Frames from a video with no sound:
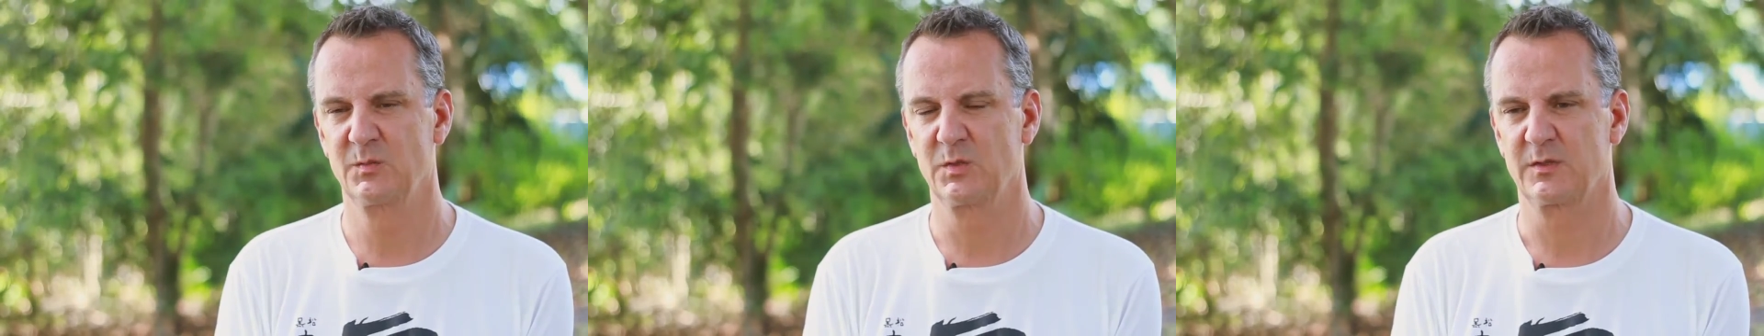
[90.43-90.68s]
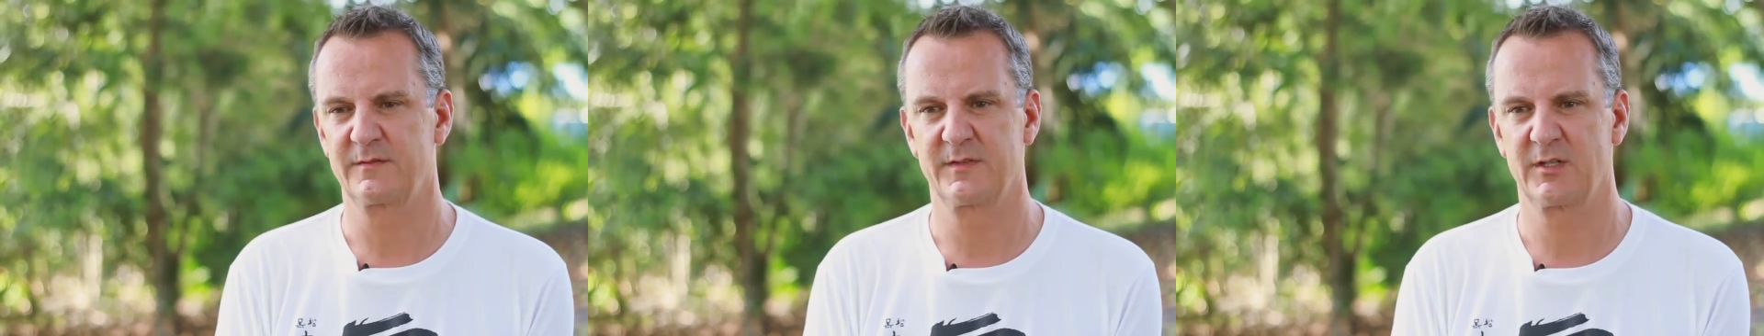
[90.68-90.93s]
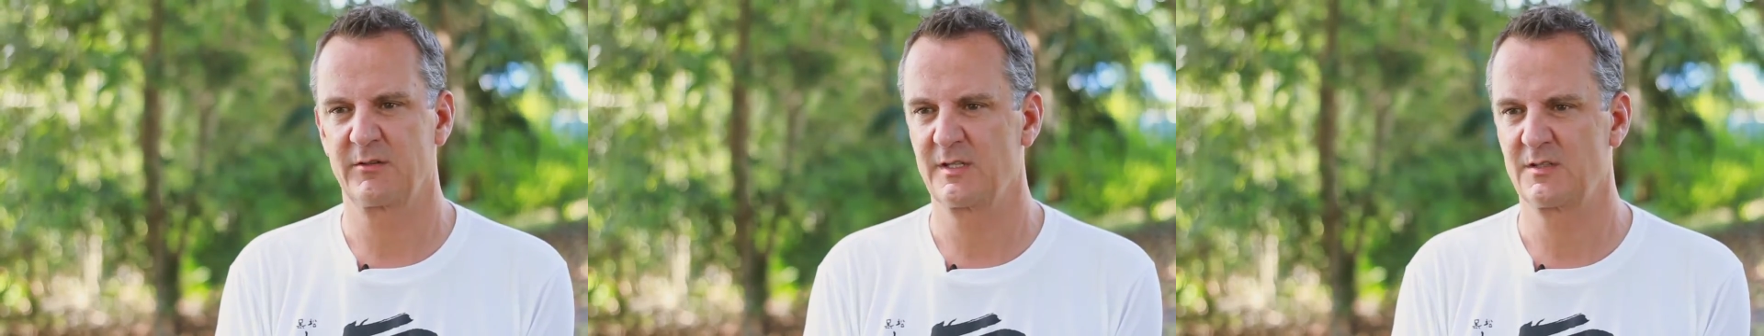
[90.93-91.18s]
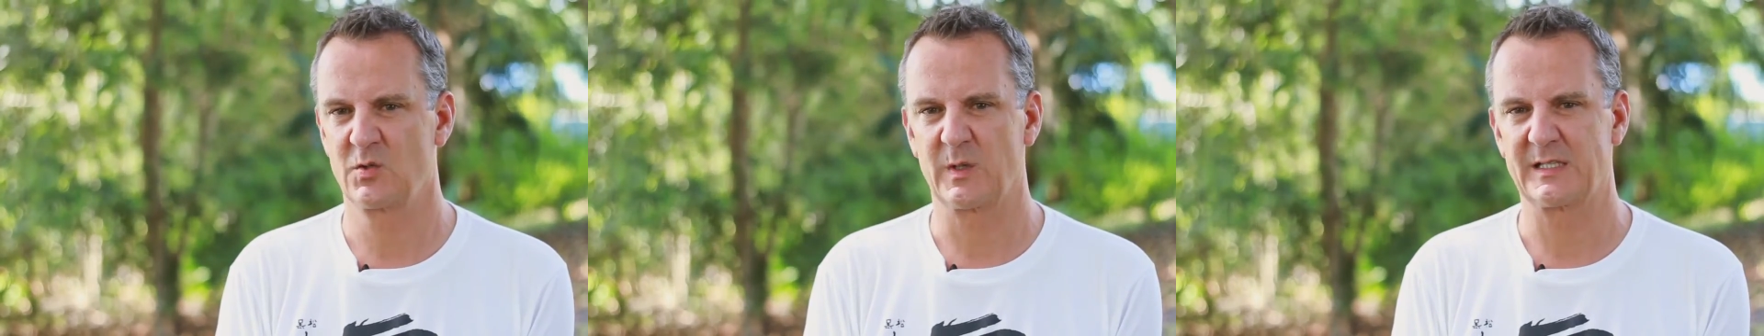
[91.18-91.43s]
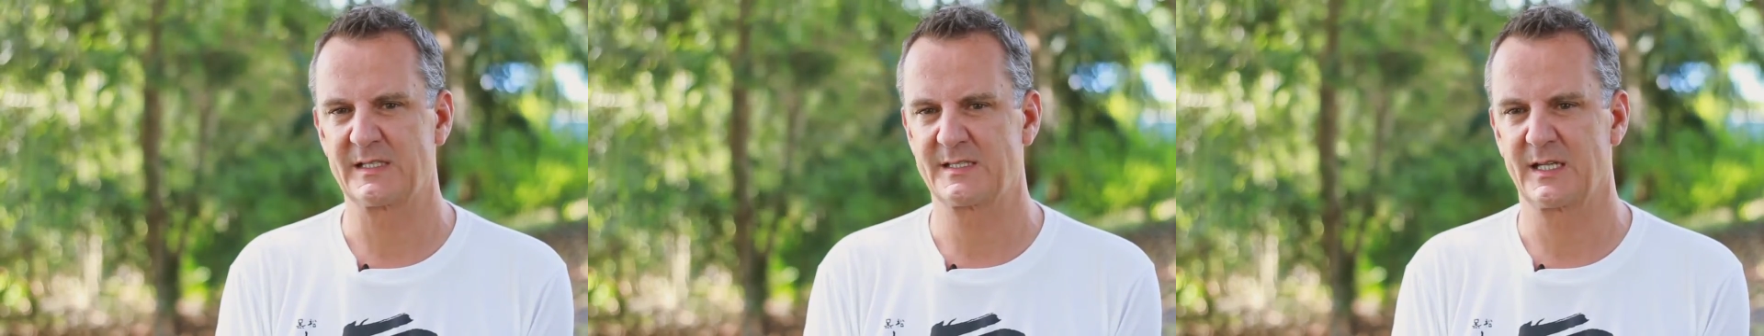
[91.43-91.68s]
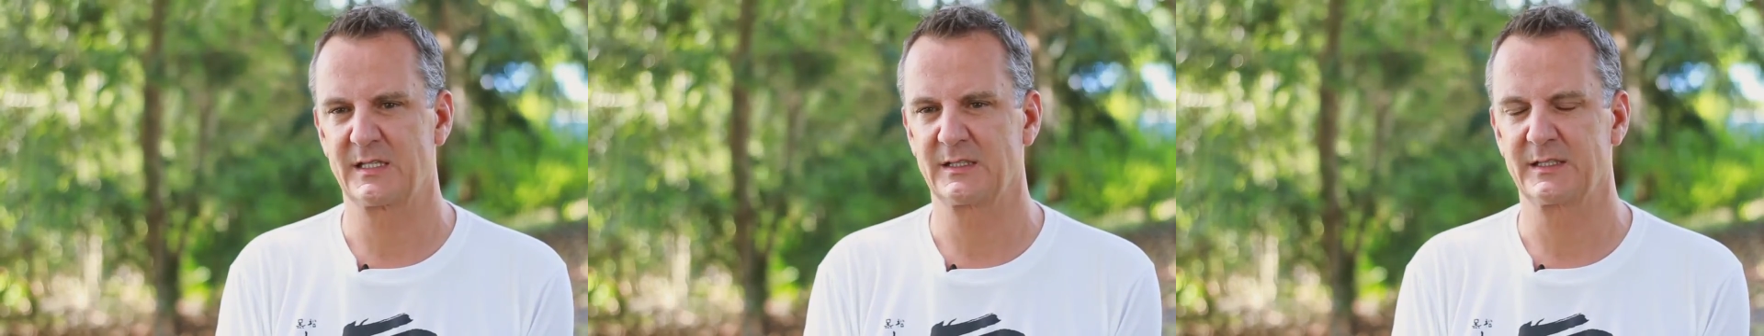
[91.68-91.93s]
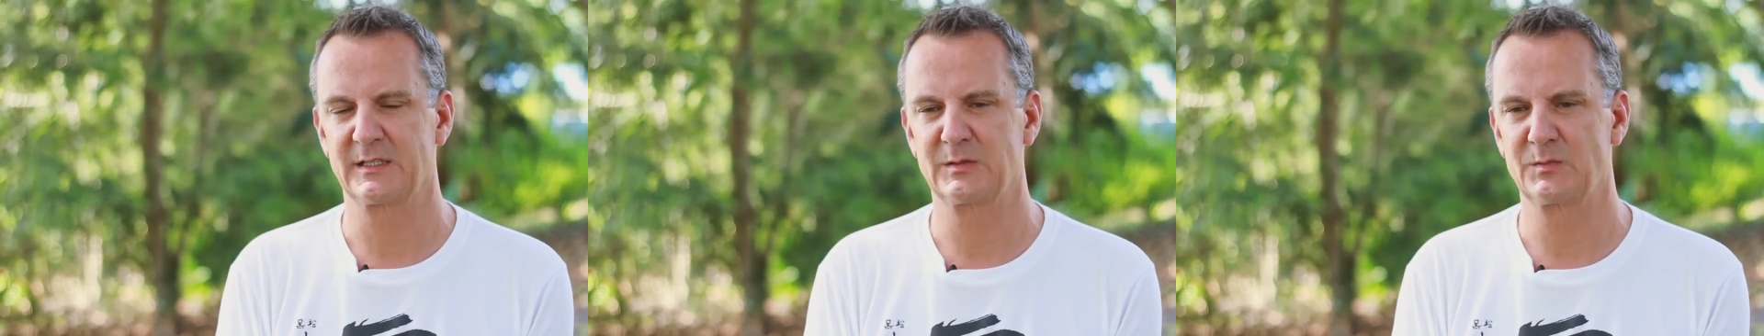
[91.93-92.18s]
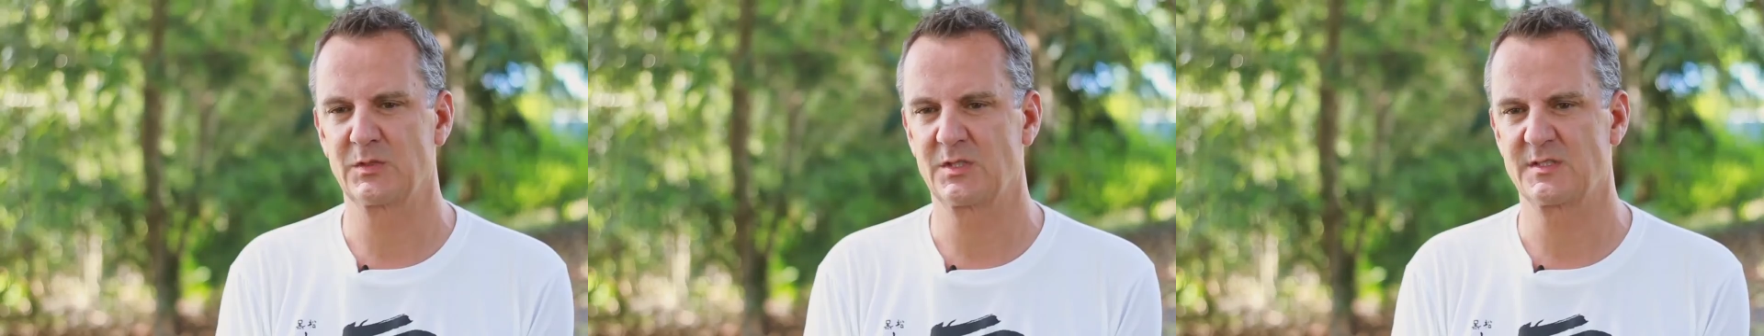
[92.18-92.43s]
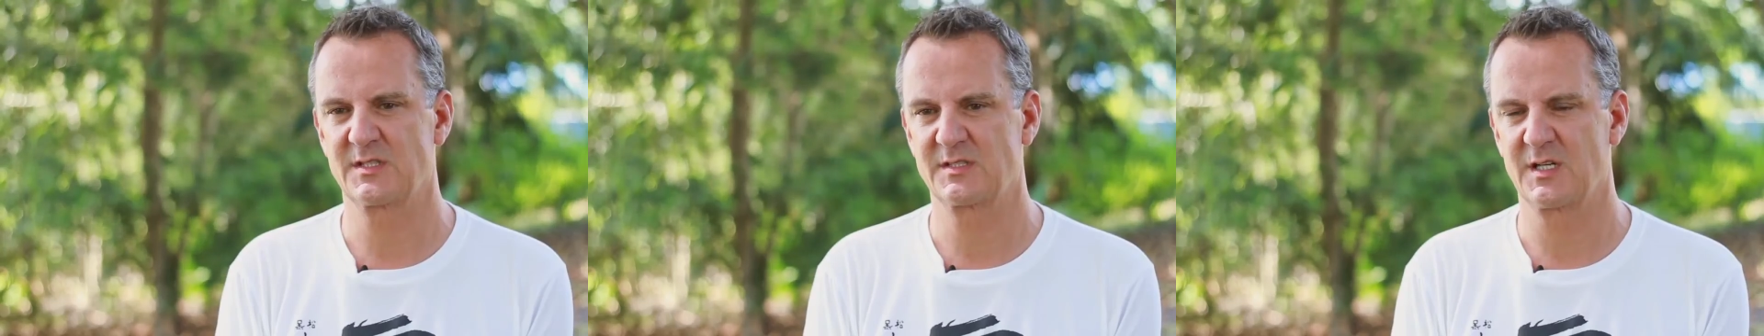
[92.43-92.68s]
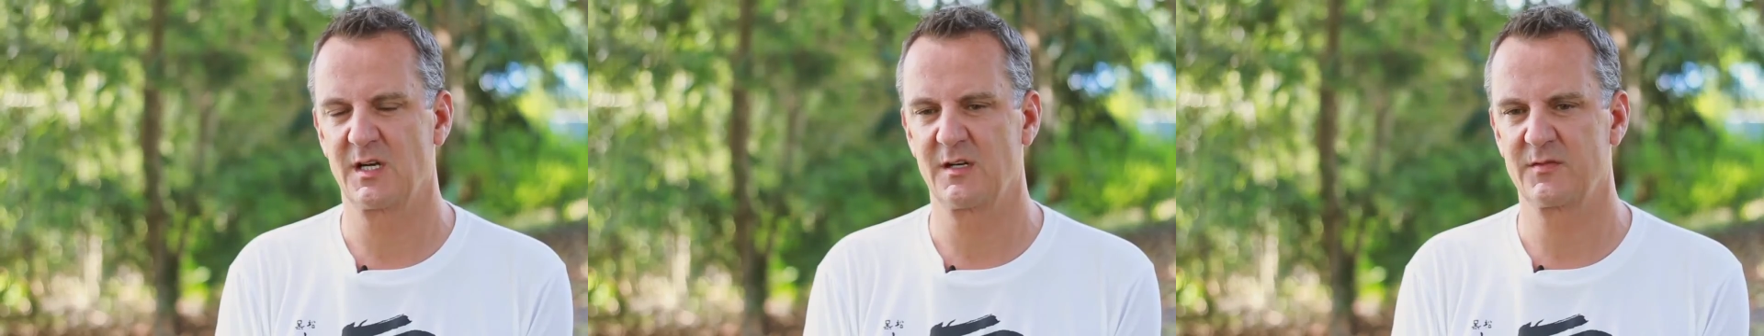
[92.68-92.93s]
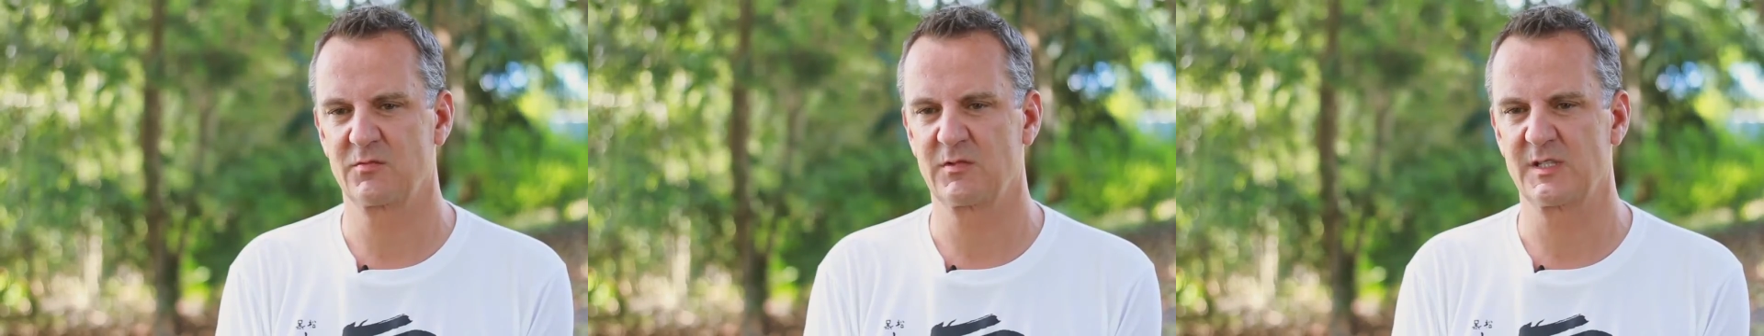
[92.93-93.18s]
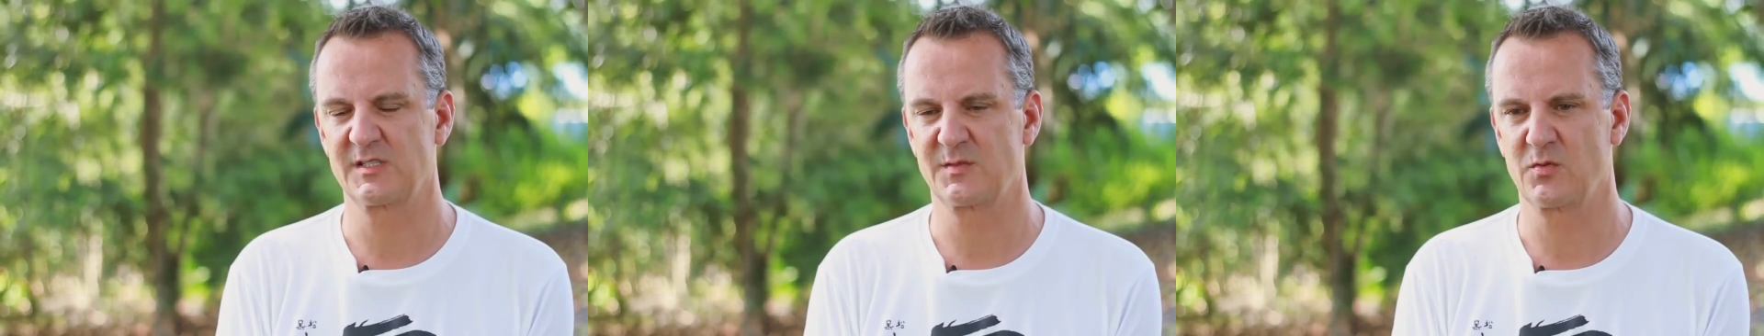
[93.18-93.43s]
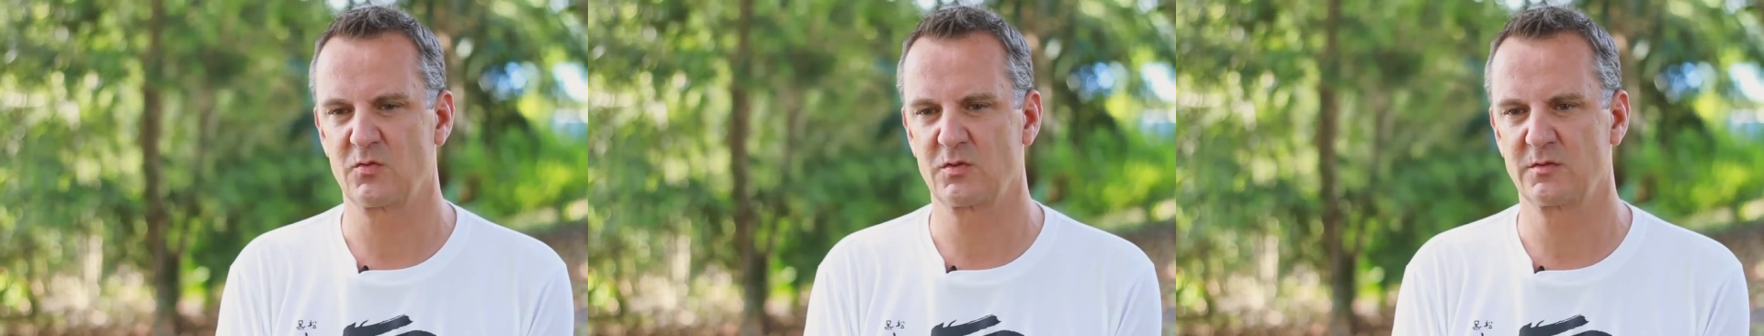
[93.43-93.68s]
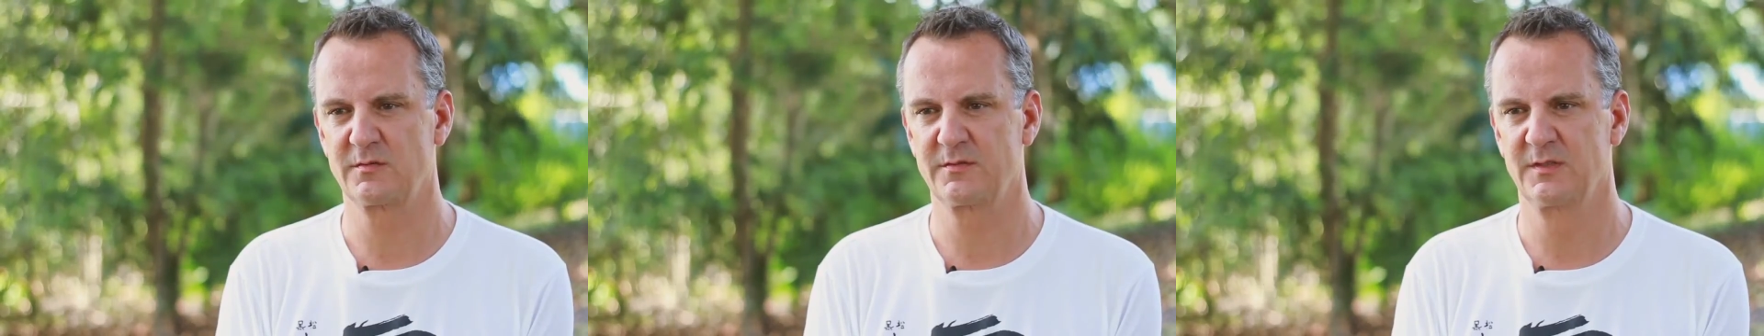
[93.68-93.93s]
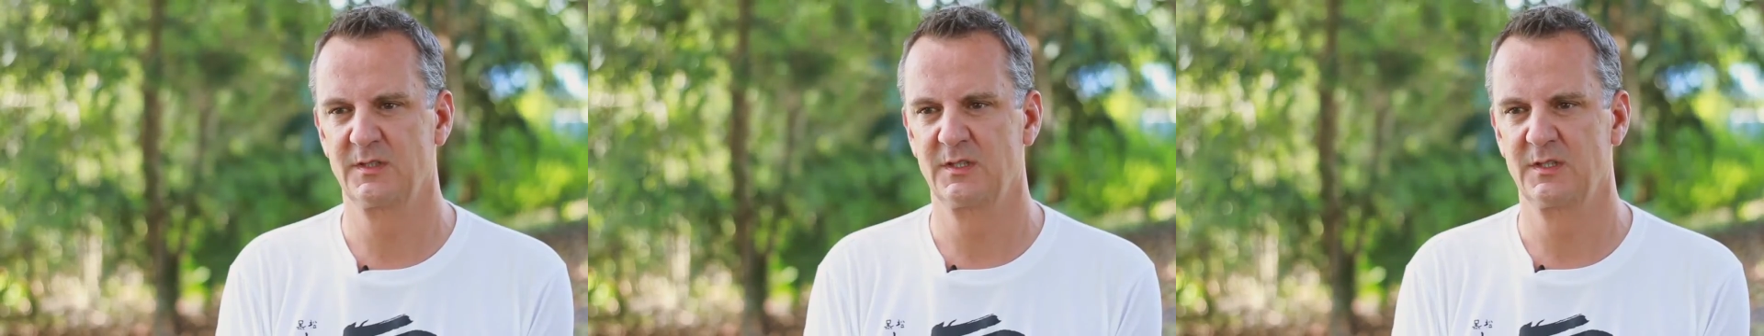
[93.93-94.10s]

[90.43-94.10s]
but very quickly settled in because the staff are really supportive.